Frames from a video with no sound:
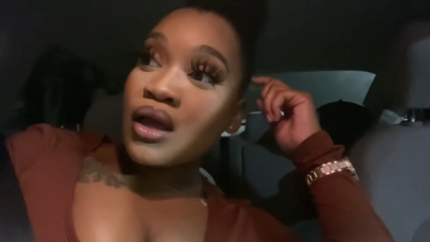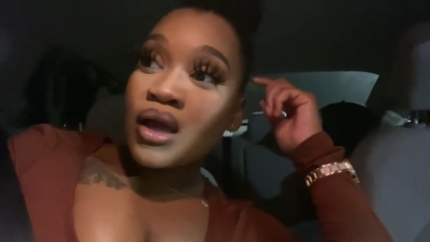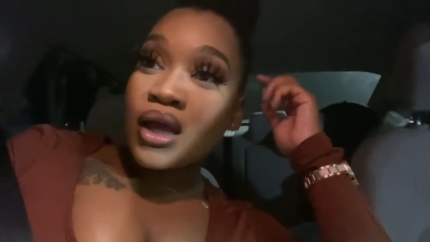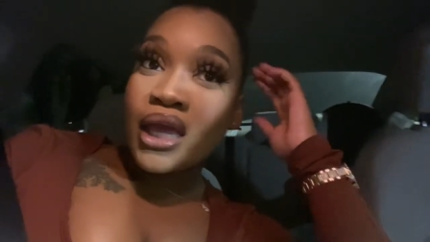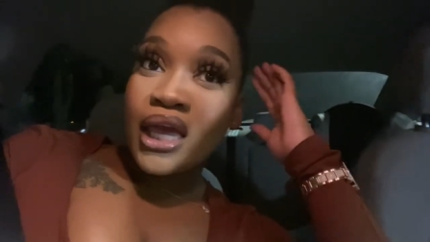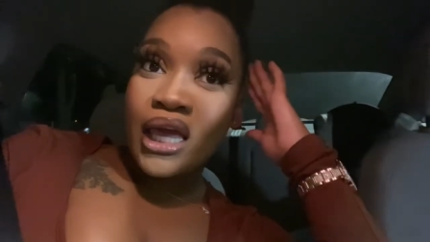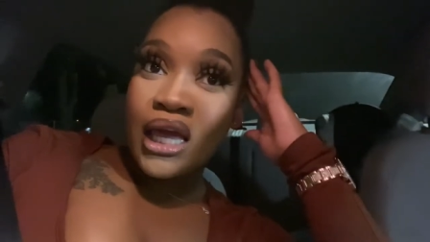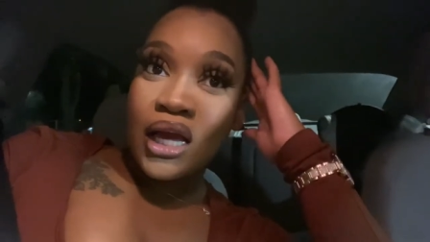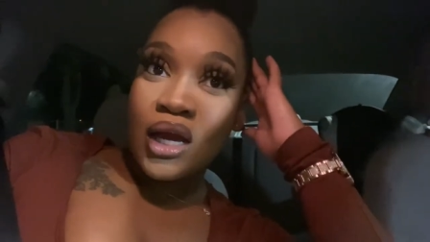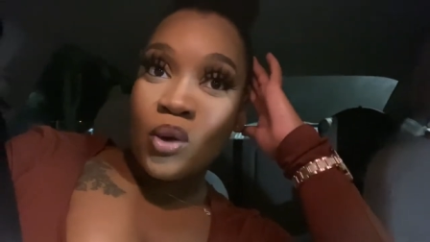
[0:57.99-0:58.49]

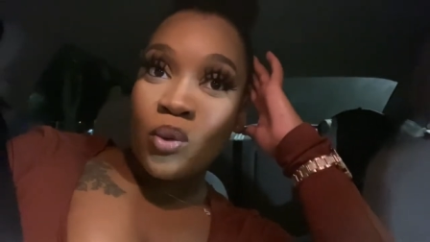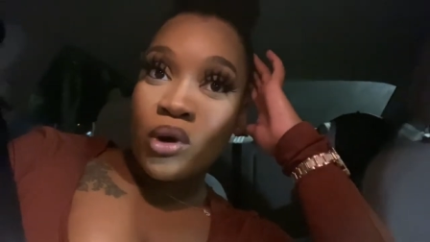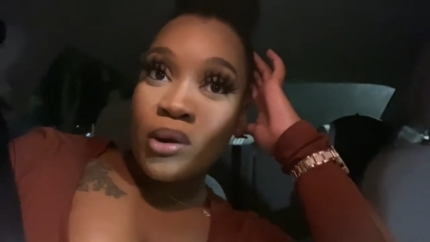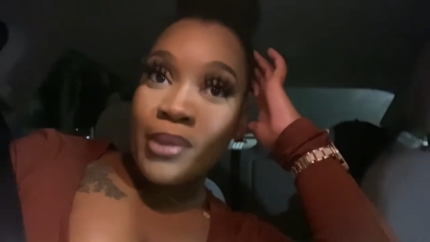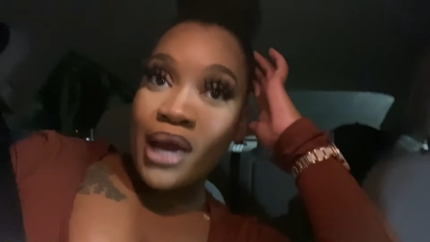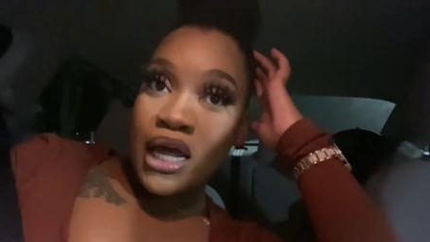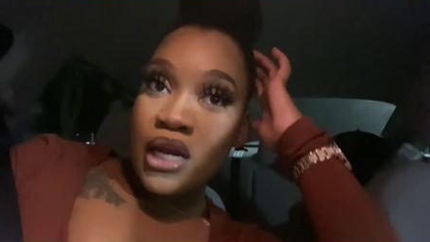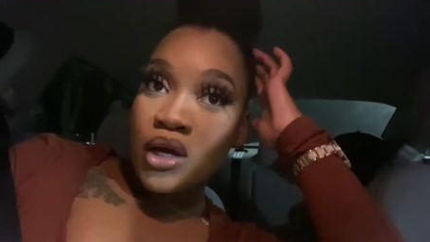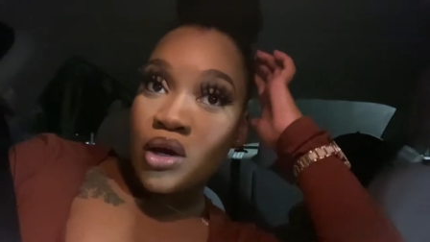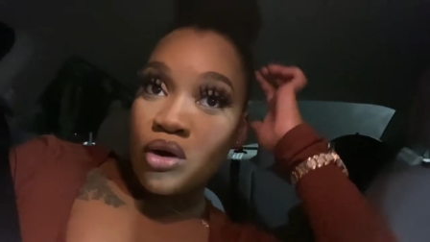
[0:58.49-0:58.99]
yeah, we're
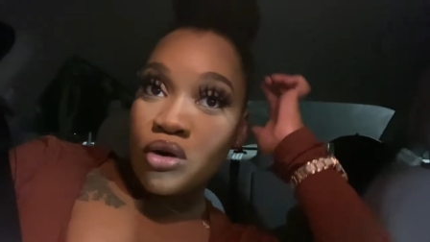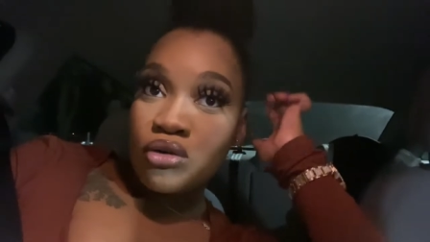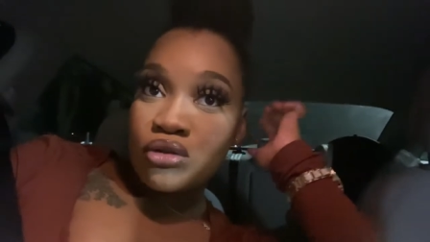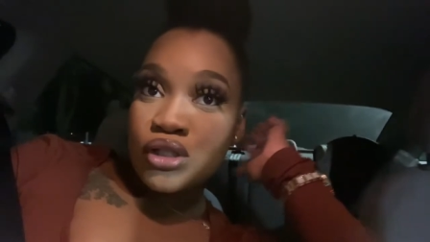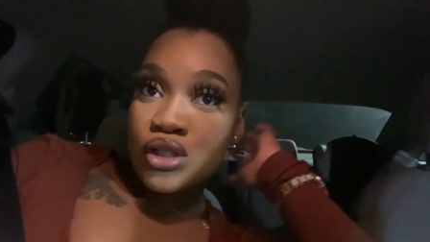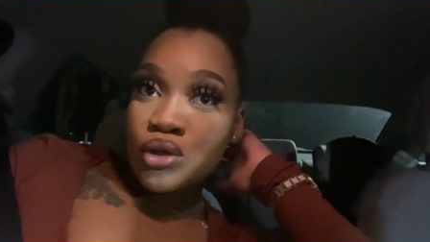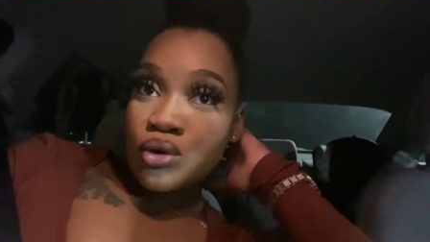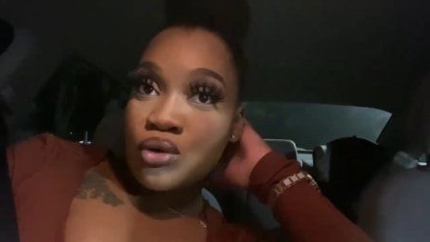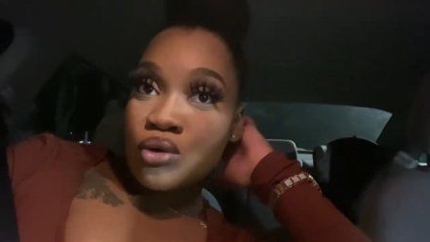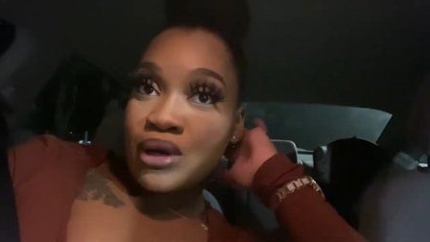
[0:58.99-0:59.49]
about to go
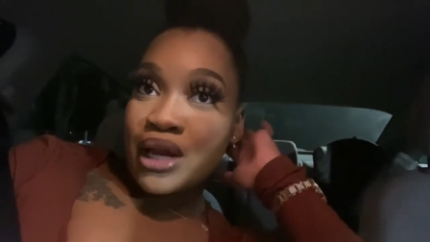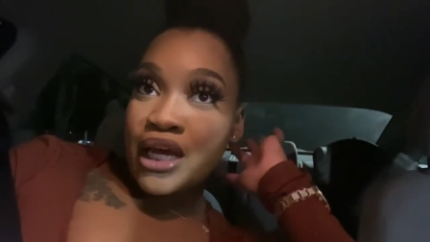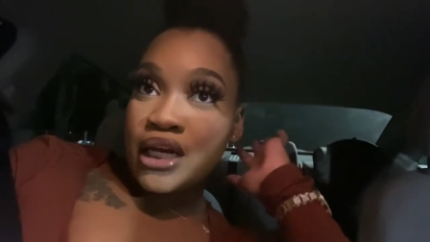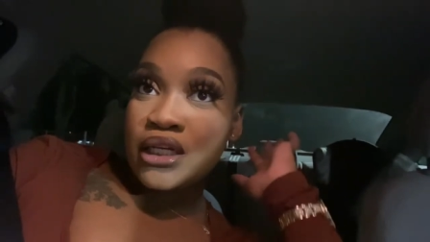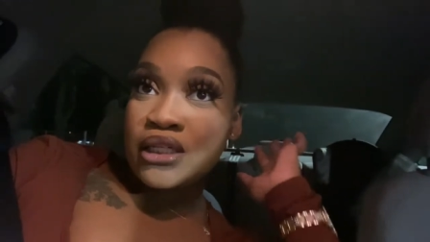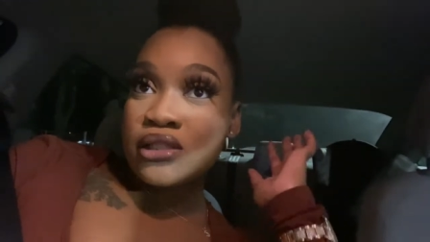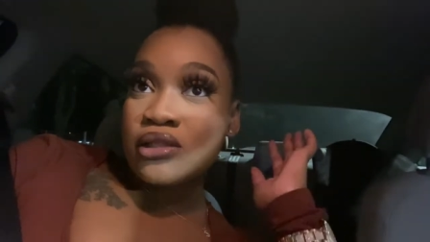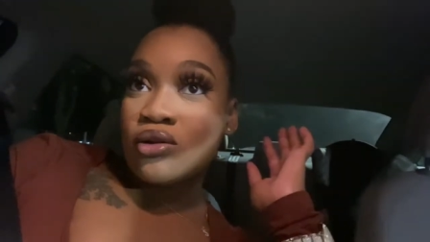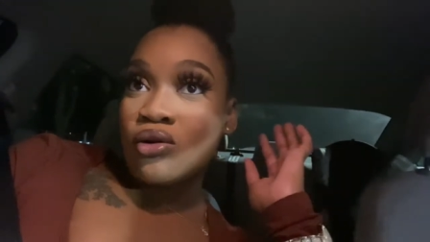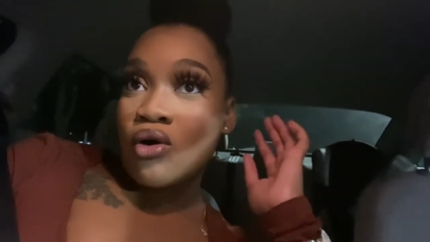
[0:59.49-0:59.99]
to like
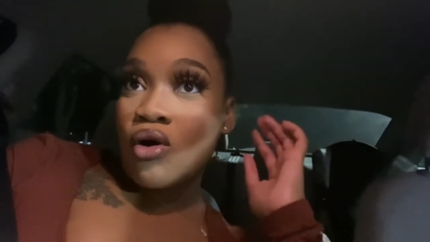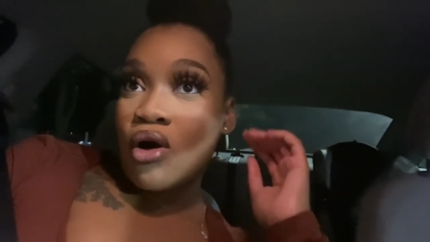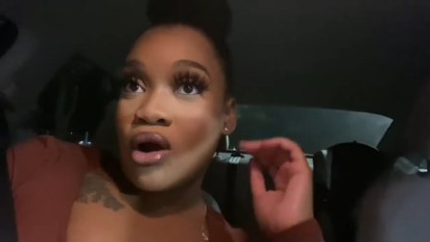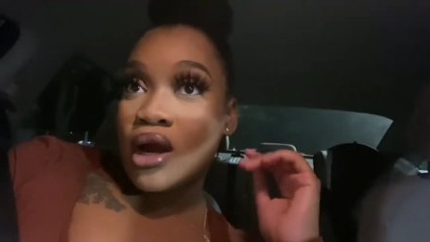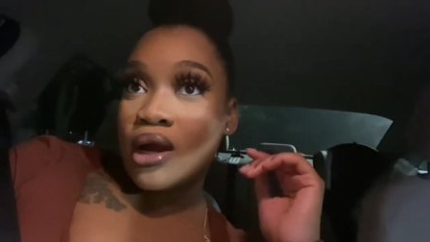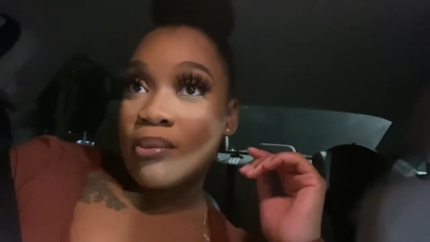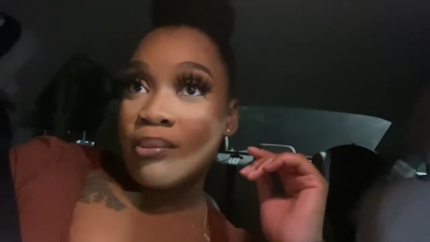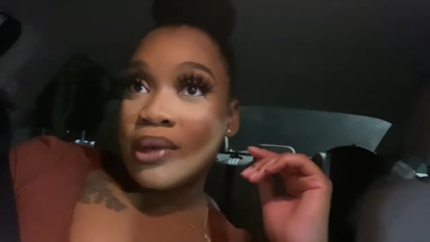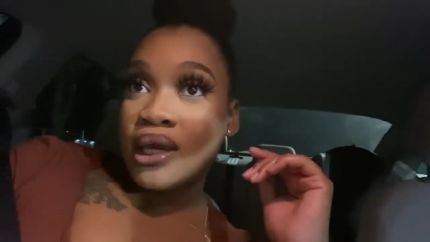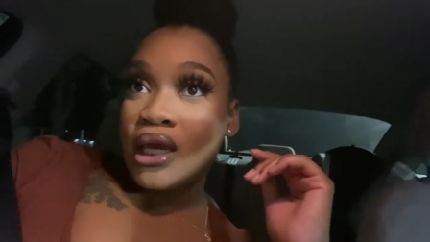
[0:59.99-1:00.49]
this little
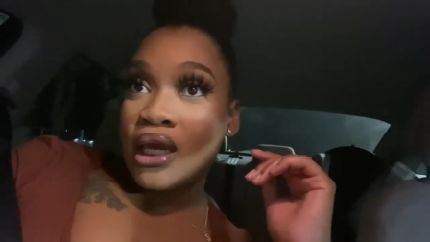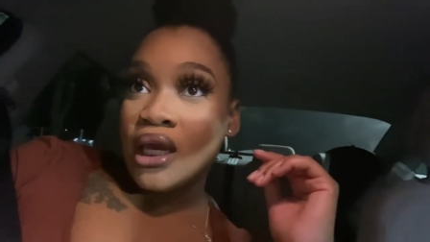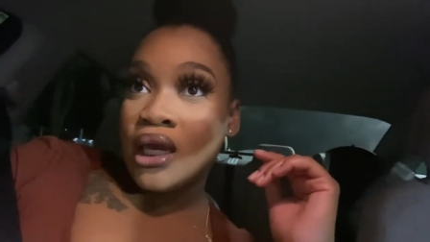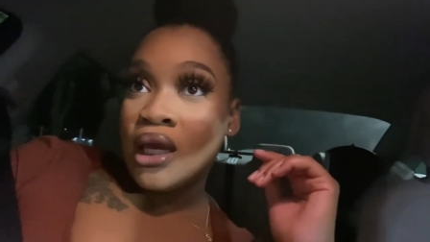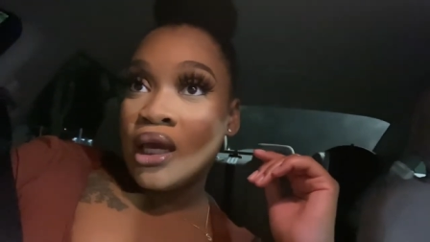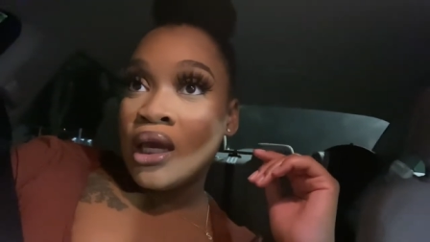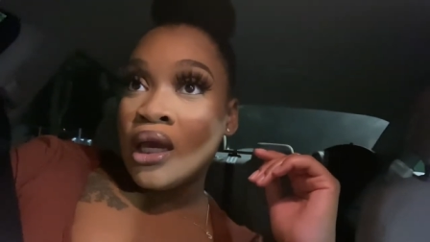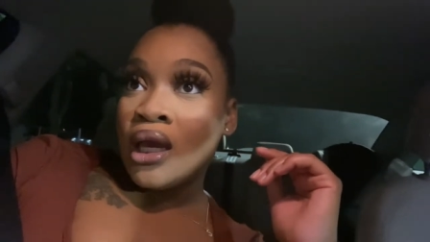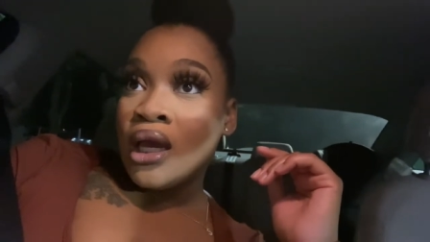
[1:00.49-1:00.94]
R&B